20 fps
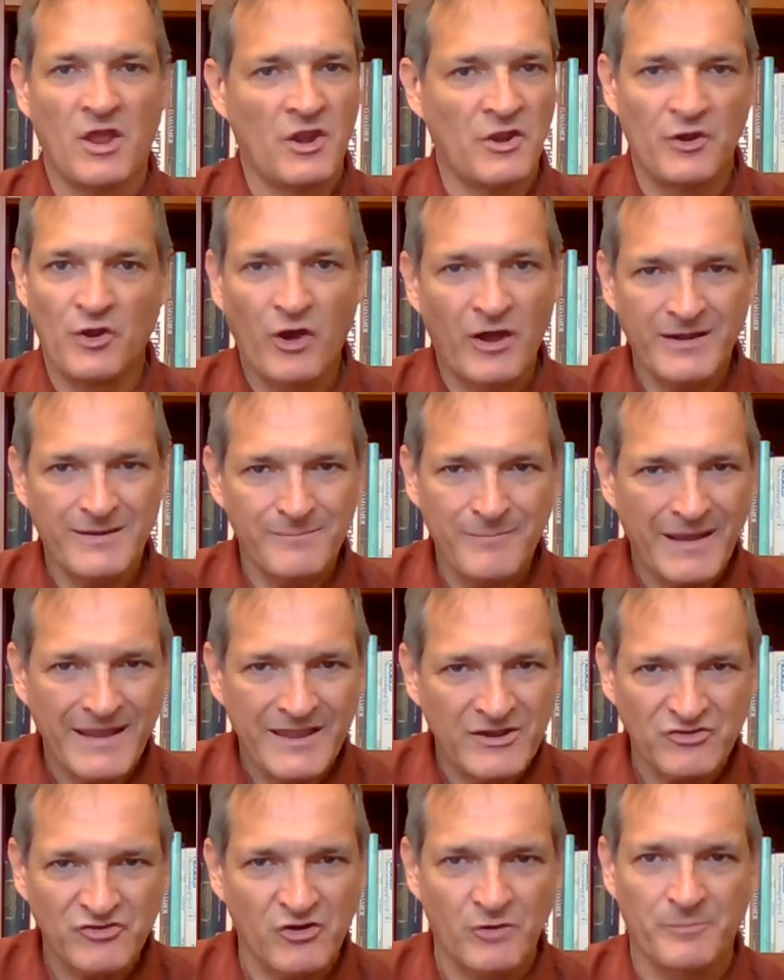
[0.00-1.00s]
not my
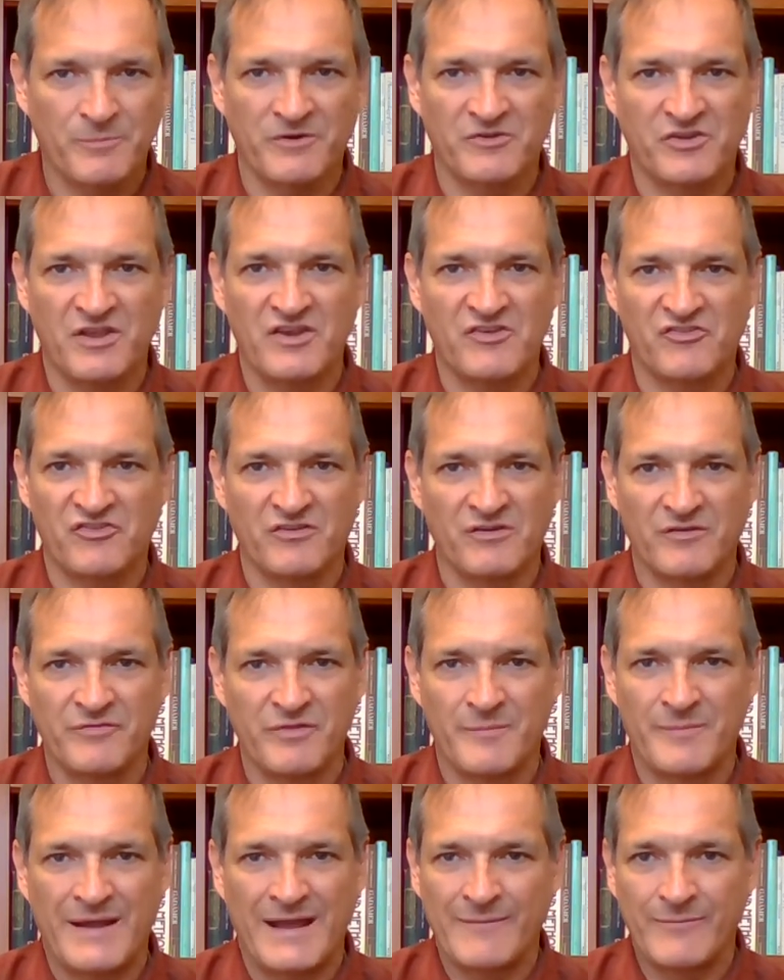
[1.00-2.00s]
interpretation of
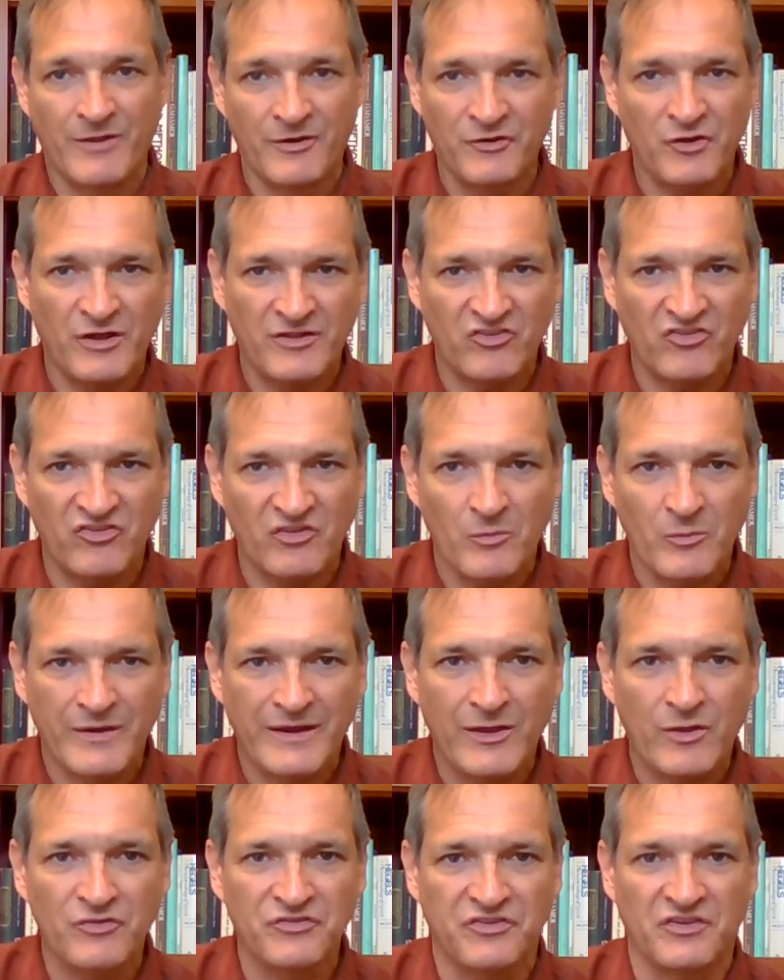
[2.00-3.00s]
the Bible, not
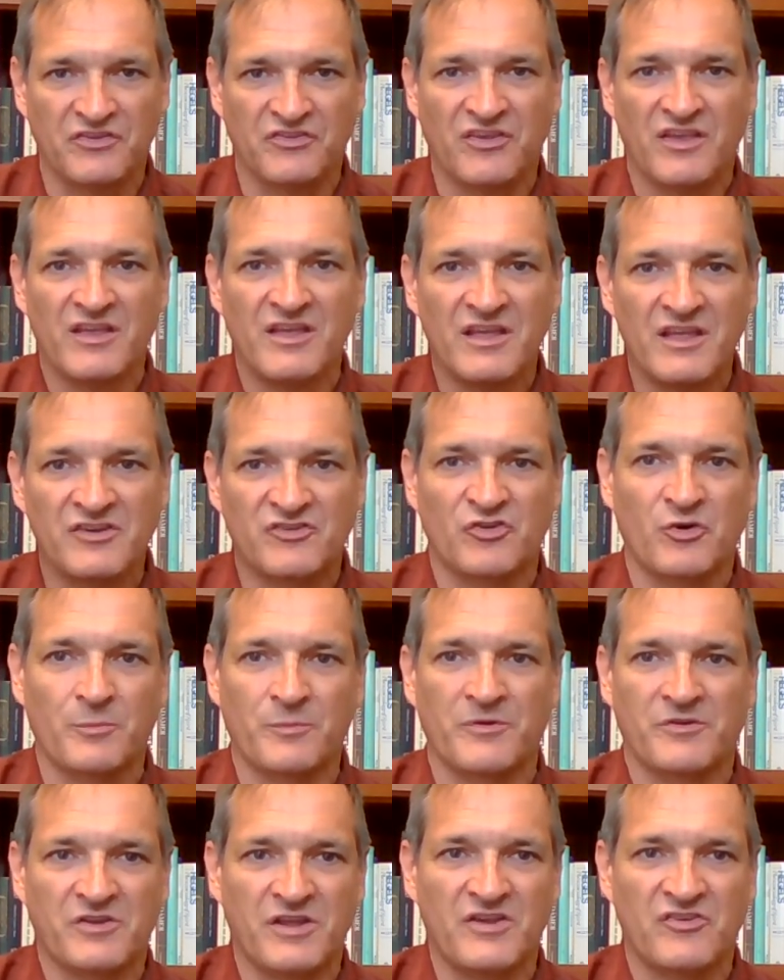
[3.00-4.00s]
someone else's
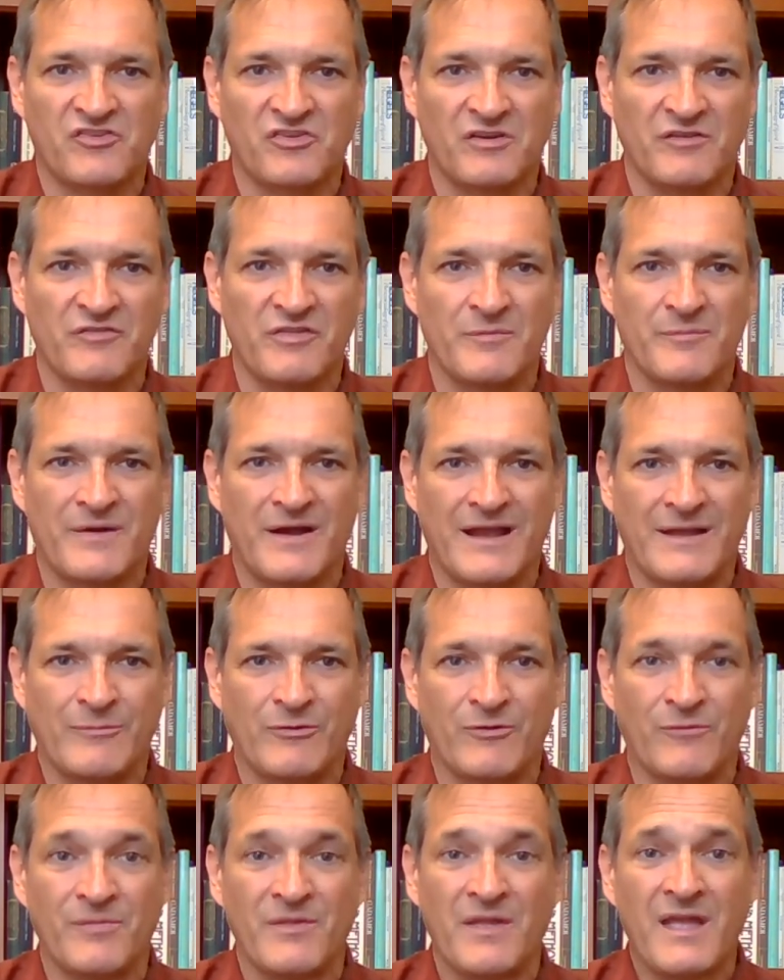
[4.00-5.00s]
interpretation of the
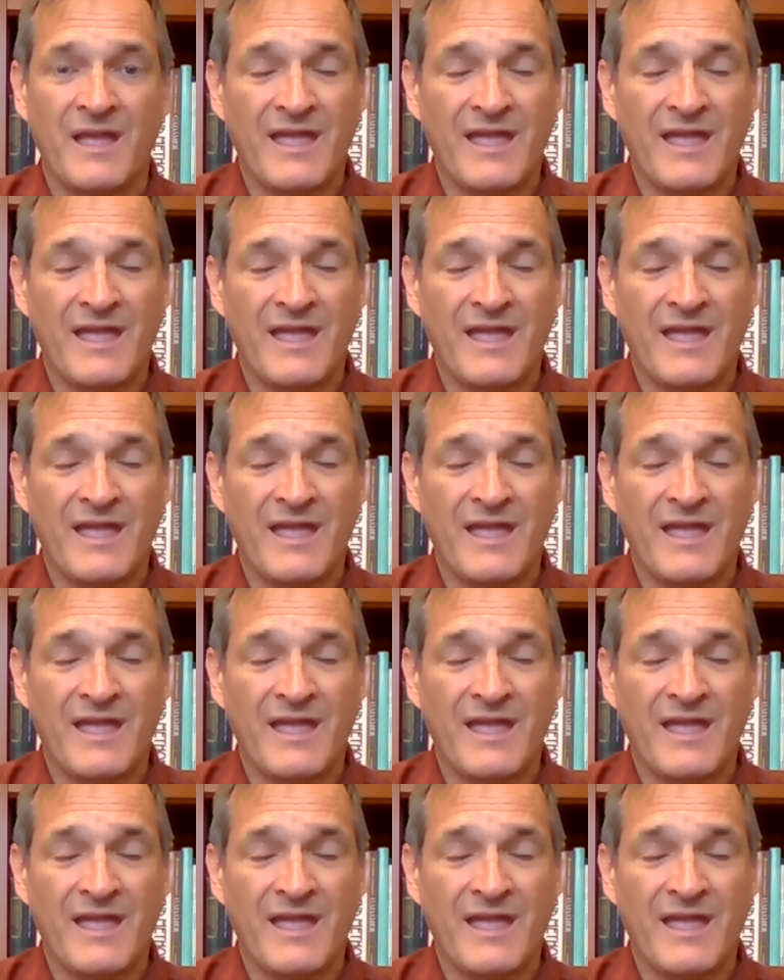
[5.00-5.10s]
Bible.